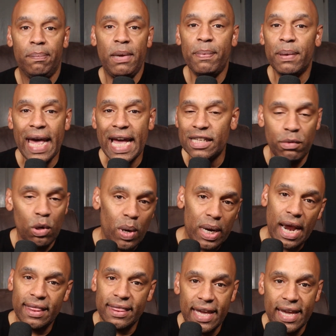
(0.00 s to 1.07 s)
People ask me
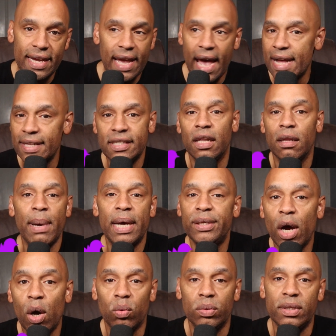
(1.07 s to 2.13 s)
what I think. I tell them I
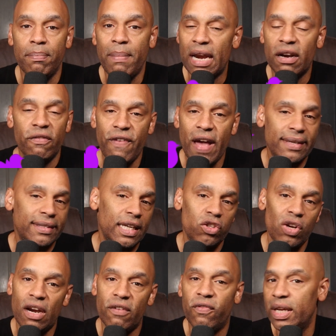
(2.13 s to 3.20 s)
don't. Matter of fact, I
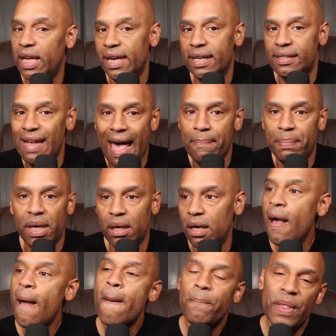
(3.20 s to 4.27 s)
try to forget it's happening
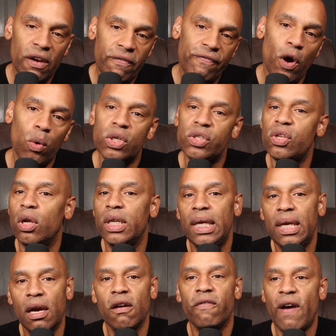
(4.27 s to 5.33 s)
and focus on the
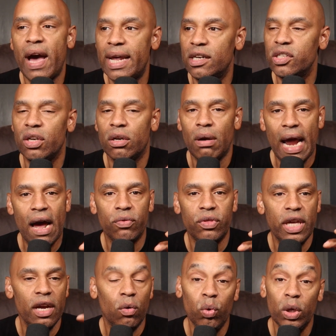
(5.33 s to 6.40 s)
young fighters that are out
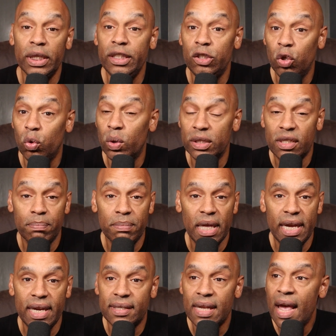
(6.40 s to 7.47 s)
there really doing some
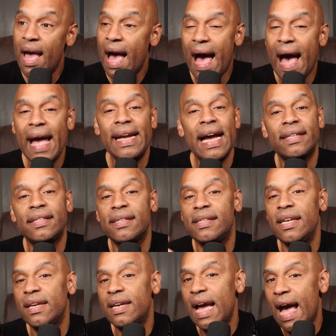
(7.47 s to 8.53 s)
things. I got to
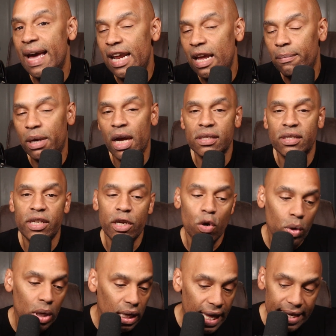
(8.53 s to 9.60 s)
see a guy named
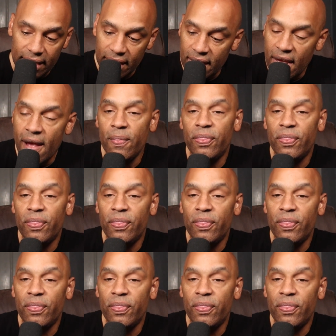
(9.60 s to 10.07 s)
Custio Clayton